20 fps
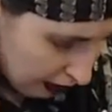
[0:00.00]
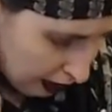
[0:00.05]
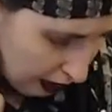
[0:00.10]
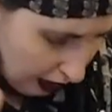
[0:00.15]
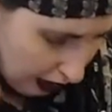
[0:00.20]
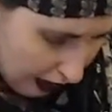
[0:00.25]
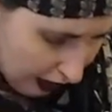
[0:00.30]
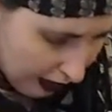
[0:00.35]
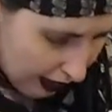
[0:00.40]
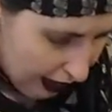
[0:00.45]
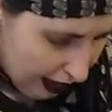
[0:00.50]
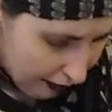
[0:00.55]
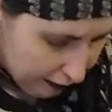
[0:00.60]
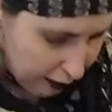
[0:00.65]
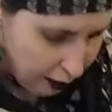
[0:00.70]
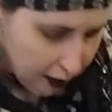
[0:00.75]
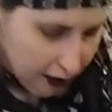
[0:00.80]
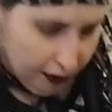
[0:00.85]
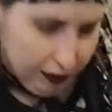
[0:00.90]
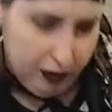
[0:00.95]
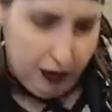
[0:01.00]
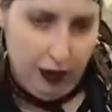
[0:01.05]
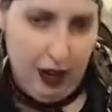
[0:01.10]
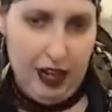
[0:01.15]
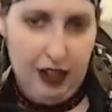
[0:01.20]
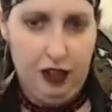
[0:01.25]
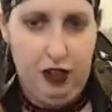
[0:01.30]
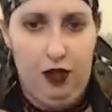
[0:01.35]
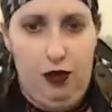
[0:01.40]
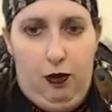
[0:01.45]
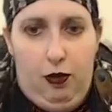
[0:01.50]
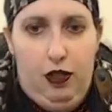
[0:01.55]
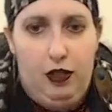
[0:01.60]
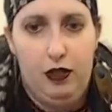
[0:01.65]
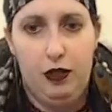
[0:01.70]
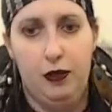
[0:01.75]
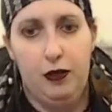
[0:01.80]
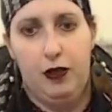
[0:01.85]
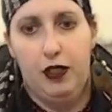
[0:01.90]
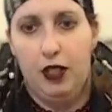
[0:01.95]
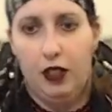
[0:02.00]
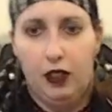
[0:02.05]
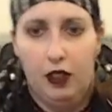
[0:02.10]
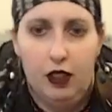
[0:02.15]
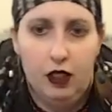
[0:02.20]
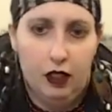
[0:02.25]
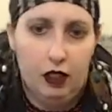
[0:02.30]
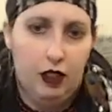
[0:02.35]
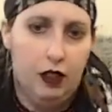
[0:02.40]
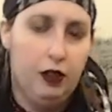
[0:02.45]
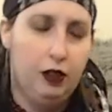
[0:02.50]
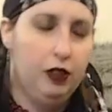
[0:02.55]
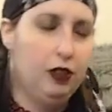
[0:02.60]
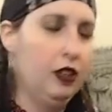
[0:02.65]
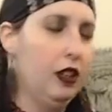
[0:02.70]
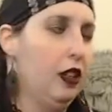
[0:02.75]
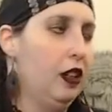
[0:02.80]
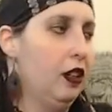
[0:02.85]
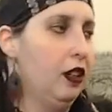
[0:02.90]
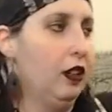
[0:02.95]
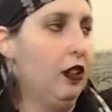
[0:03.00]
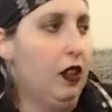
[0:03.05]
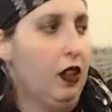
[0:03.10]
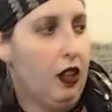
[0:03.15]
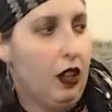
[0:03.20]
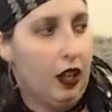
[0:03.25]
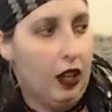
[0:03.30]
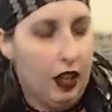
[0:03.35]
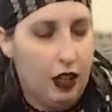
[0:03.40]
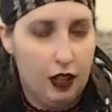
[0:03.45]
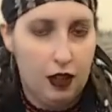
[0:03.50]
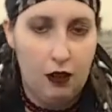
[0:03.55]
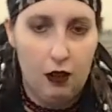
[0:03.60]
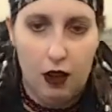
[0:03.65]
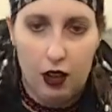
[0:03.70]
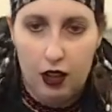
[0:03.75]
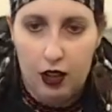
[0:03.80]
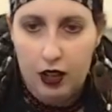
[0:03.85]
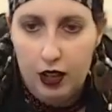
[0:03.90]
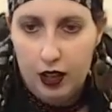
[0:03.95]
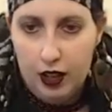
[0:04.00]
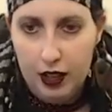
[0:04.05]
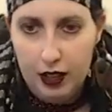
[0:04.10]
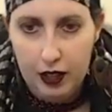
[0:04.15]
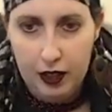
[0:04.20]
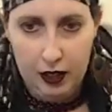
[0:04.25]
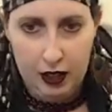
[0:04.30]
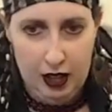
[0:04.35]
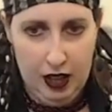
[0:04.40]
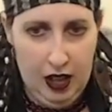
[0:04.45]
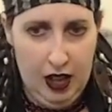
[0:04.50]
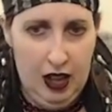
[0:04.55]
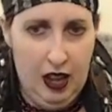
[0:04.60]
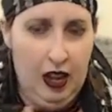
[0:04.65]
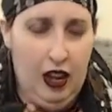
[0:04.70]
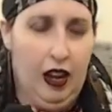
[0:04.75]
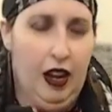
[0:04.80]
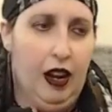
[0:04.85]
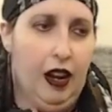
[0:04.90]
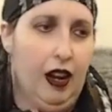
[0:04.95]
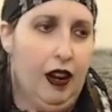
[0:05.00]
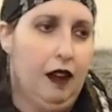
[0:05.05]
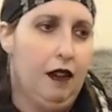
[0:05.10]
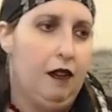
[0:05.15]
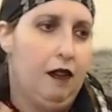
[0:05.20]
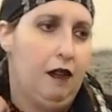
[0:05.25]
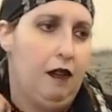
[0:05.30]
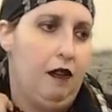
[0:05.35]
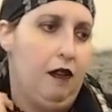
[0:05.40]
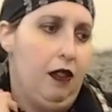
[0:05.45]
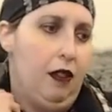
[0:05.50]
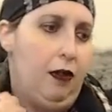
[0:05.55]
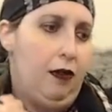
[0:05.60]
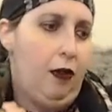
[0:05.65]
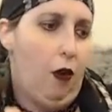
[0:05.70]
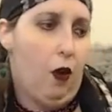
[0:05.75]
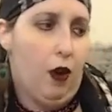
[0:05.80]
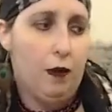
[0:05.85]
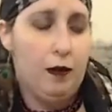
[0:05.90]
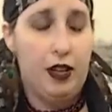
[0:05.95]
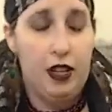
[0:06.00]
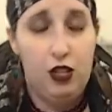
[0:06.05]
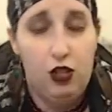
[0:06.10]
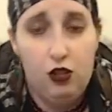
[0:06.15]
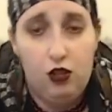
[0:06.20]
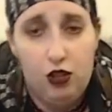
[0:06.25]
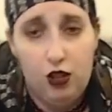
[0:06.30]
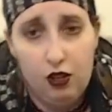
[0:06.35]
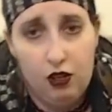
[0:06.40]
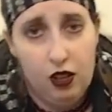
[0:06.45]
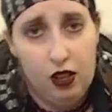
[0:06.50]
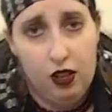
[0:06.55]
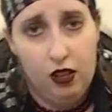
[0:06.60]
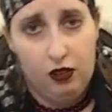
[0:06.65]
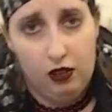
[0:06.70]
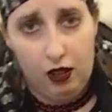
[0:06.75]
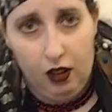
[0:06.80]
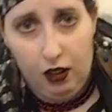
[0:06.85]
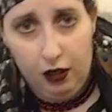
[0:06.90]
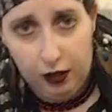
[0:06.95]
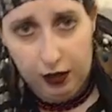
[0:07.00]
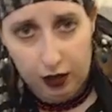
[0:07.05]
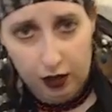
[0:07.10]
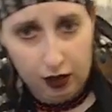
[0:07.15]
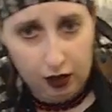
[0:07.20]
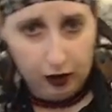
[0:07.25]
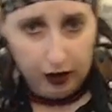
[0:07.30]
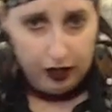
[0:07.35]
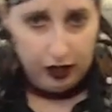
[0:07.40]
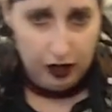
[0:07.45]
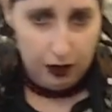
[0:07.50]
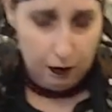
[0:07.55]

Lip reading: After you have stretched, once you feel loose and you are good, the form that you shoot in is also going to